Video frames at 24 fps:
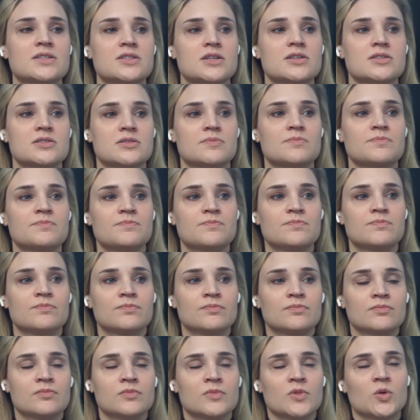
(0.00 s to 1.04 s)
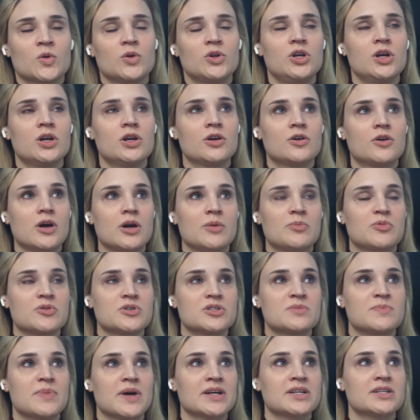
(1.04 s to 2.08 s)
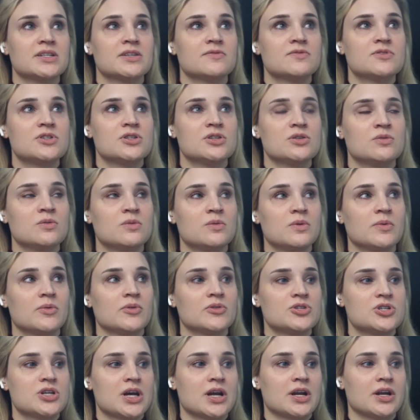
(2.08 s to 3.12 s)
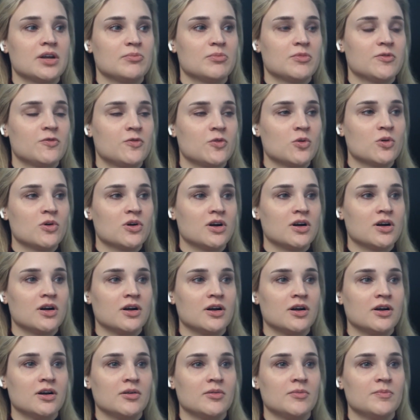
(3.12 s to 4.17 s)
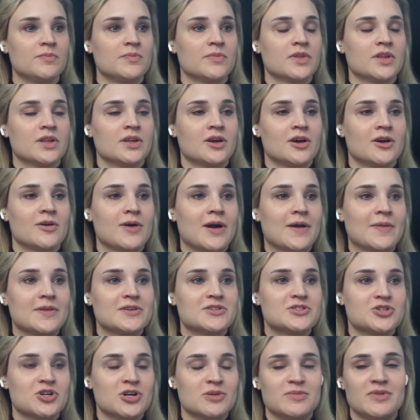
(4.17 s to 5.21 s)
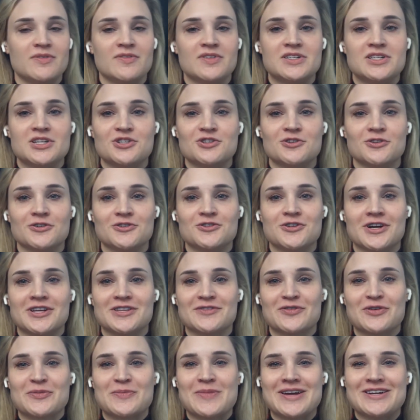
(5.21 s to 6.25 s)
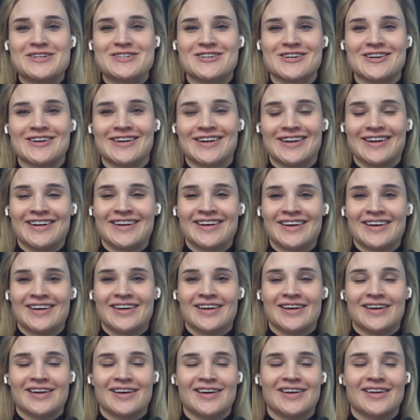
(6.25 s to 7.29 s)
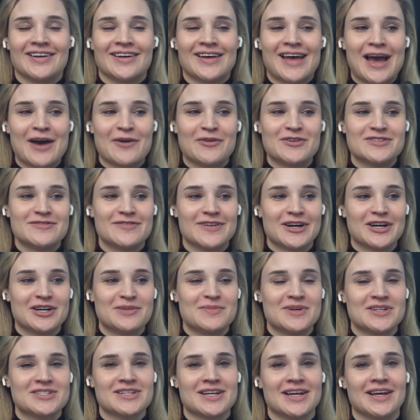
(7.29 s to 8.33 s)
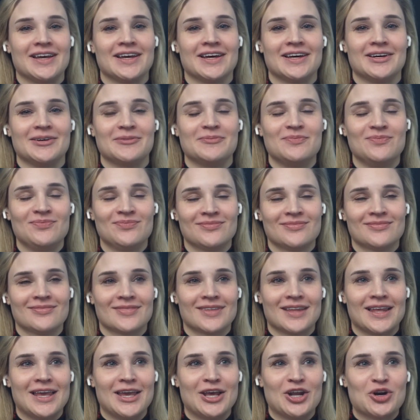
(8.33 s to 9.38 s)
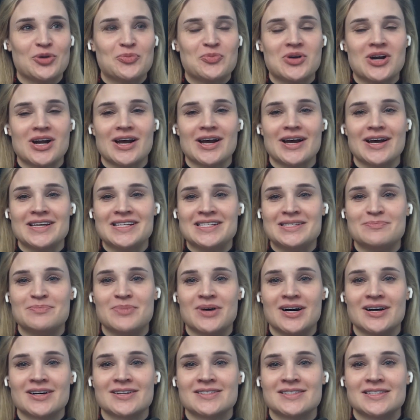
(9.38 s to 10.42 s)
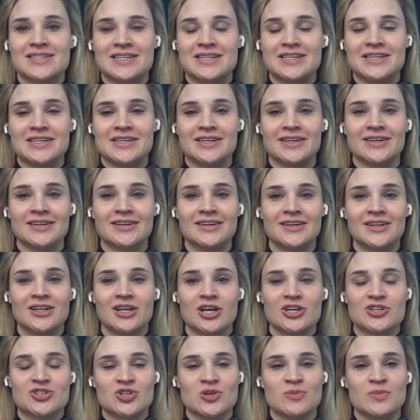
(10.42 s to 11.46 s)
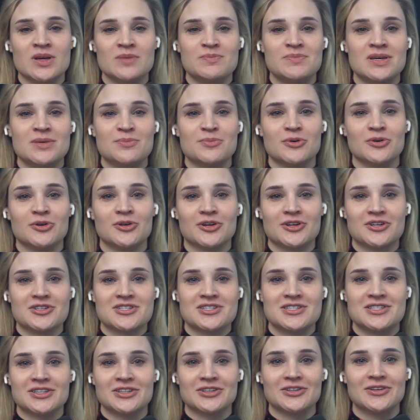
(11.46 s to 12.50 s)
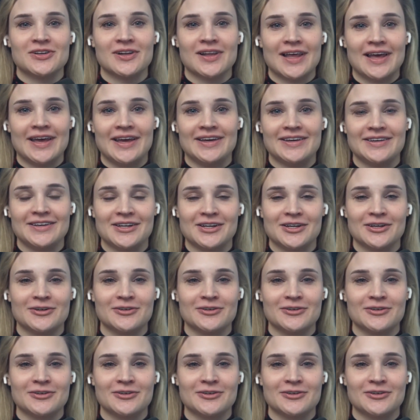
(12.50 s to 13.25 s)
That's awesome. When you had a great perspective too, when we were chatting before around this term, even digital transformation, and how it's very much like a enterprise, boxy, assuming people are still like,